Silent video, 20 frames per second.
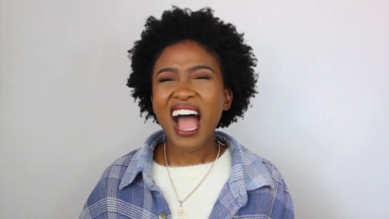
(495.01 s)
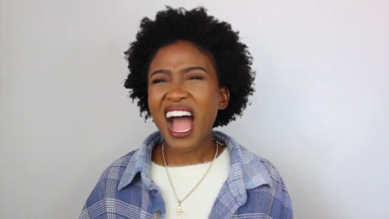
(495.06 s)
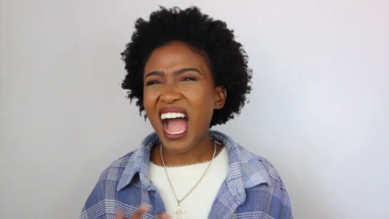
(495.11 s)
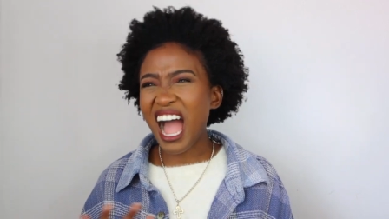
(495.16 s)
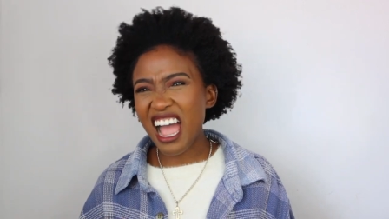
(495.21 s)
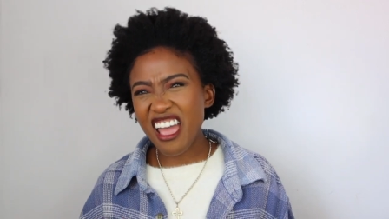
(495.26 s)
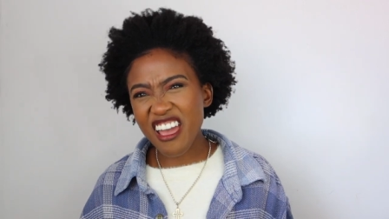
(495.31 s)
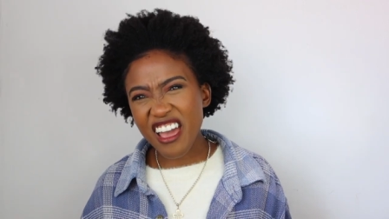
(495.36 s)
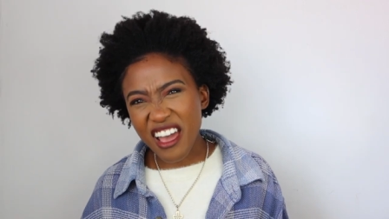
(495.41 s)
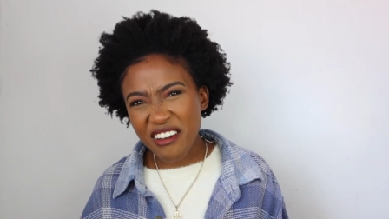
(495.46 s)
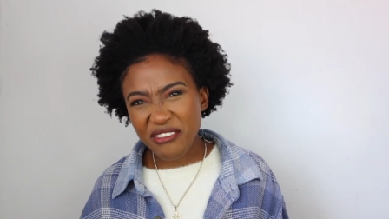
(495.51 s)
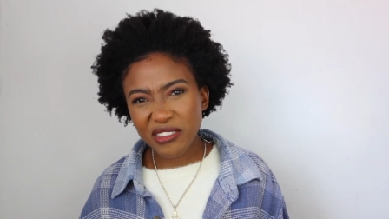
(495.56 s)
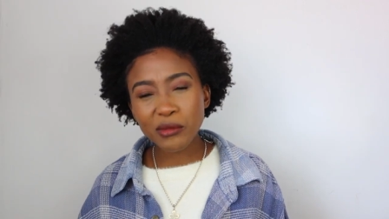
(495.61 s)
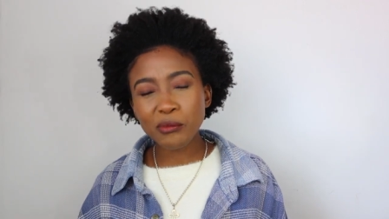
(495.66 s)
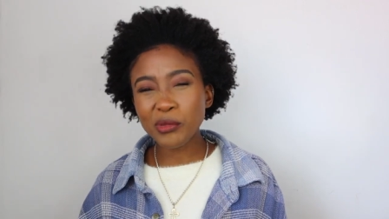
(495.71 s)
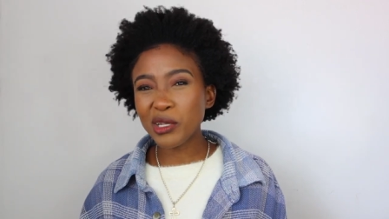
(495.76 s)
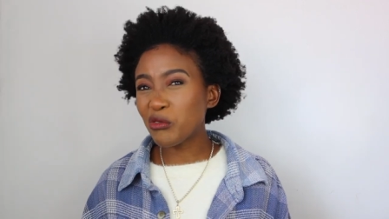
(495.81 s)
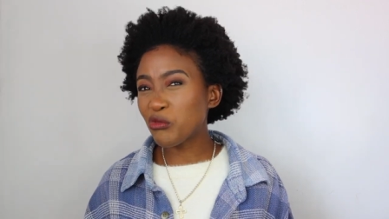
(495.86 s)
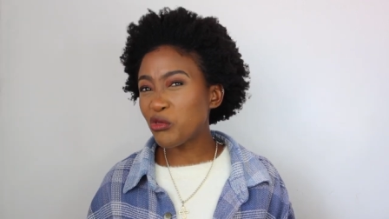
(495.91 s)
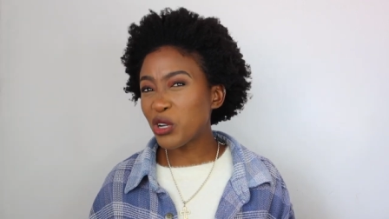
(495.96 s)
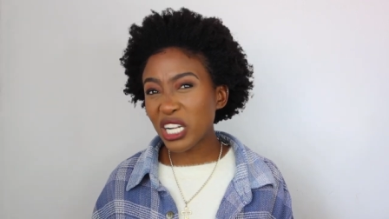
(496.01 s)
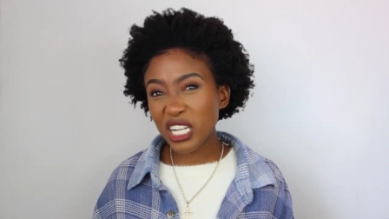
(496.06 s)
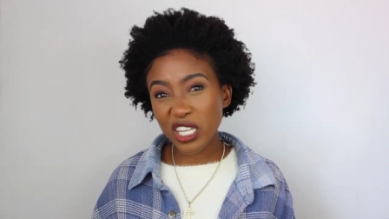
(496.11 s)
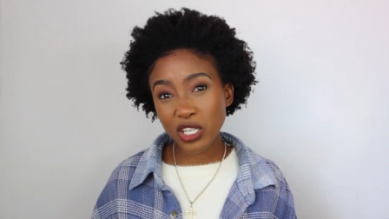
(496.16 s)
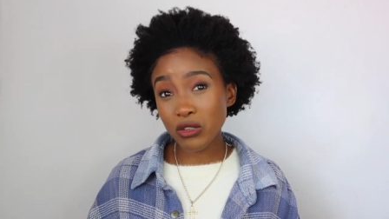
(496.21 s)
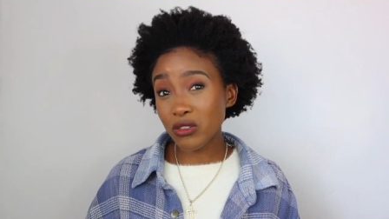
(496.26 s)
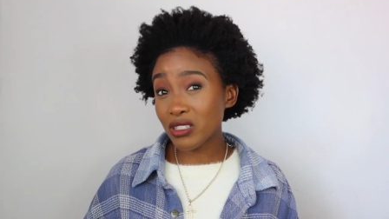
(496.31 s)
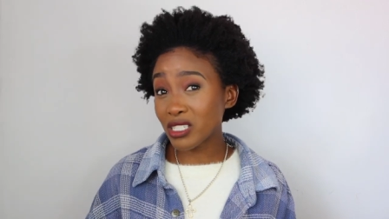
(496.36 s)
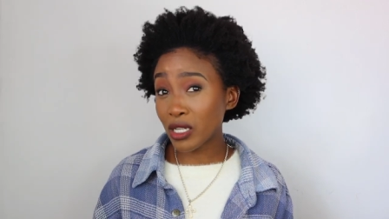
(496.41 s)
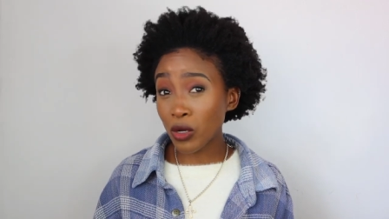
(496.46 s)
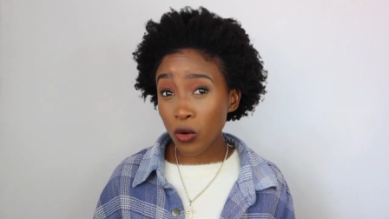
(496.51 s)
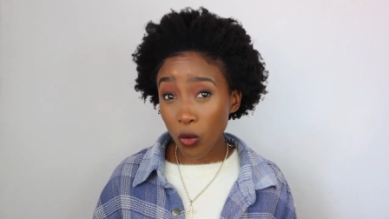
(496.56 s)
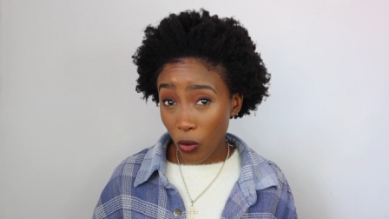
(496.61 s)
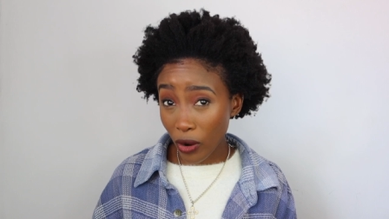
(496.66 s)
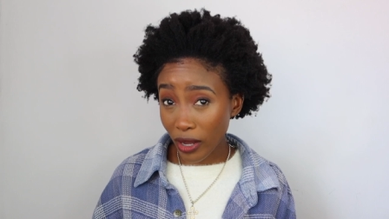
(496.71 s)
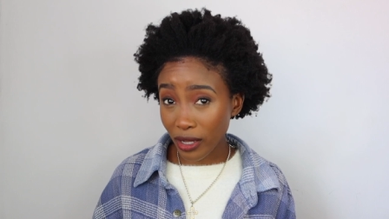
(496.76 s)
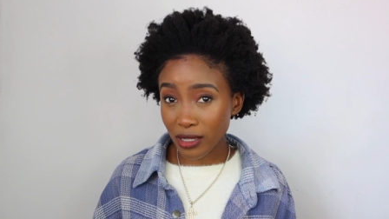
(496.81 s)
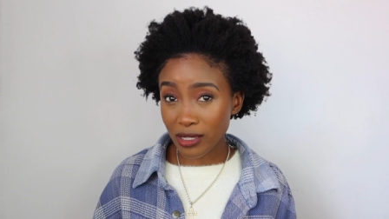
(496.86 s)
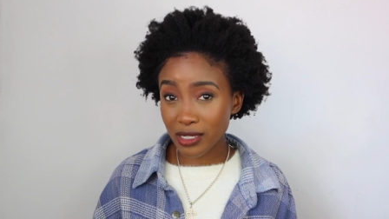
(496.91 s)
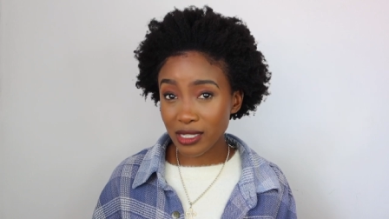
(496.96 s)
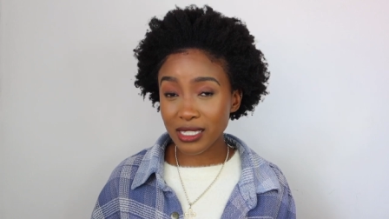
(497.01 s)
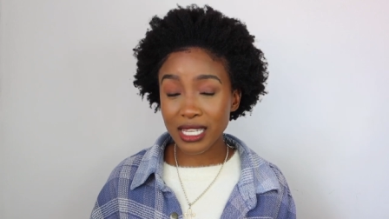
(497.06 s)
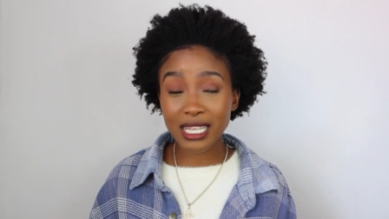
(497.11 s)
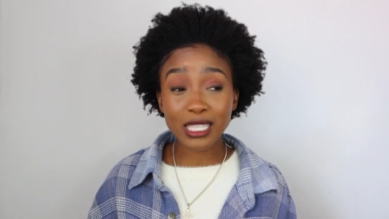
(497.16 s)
I haven't been really using oils.